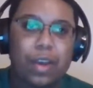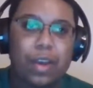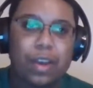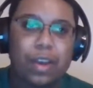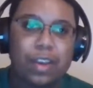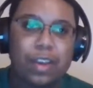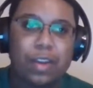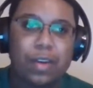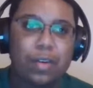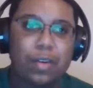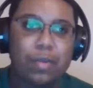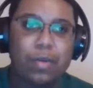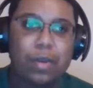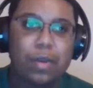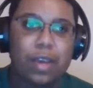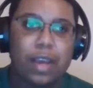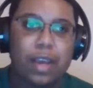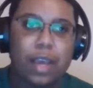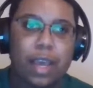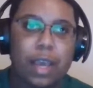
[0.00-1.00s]
you know
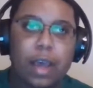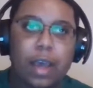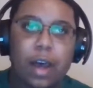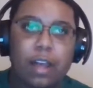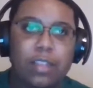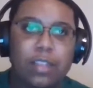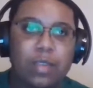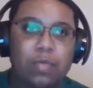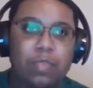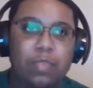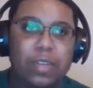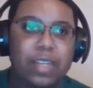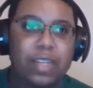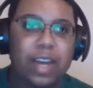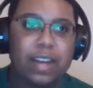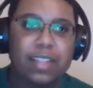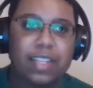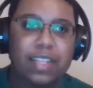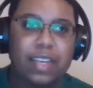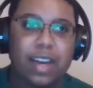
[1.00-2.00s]
awesome for
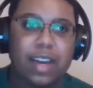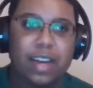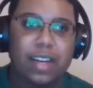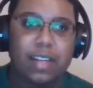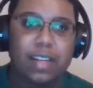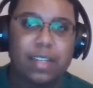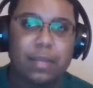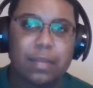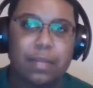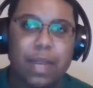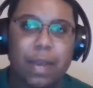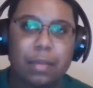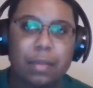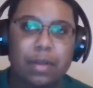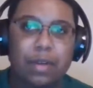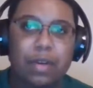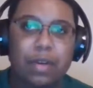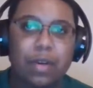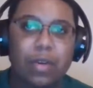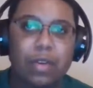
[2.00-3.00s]
Tatiana to be able
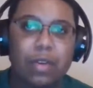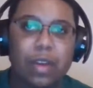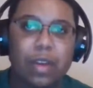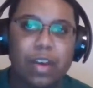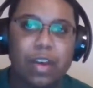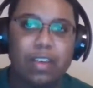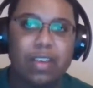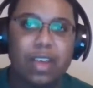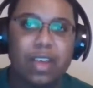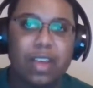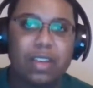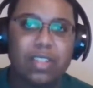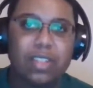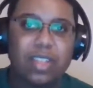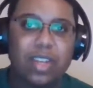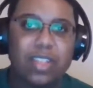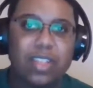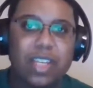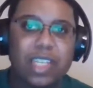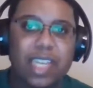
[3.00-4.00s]
to hold off
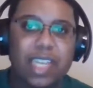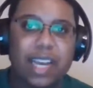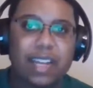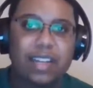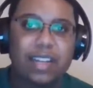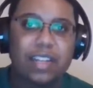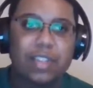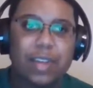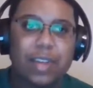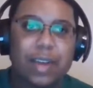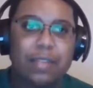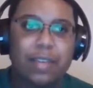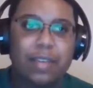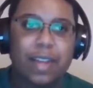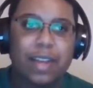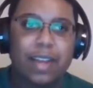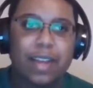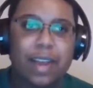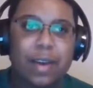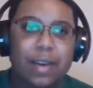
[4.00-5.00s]
such a talented driver
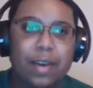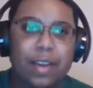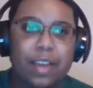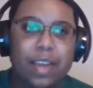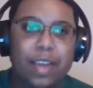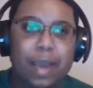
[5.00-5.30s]
like Naoki